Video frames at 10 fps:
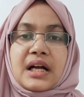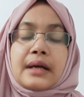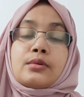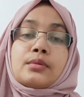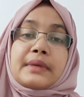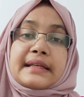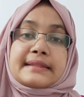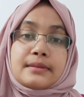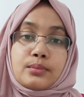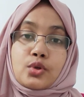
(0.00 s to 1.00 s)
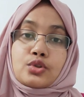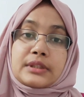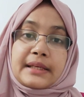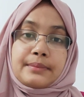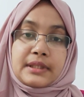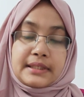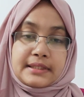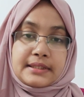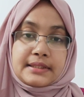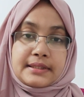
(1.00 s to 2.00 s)
I will make some prototype
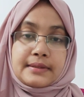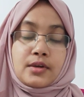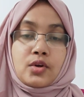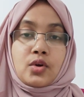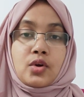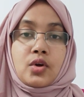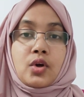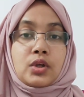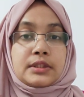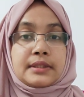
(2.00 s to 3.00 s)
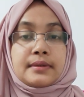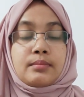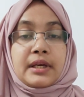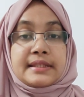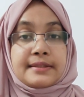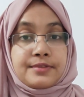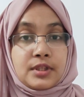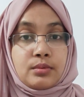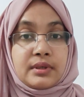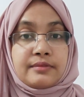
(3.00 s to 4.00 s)
cases on my
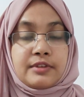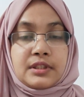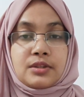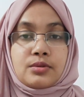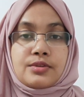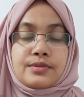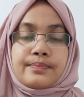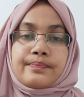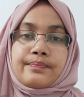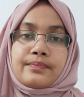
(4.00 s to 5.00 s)
subsequent videos.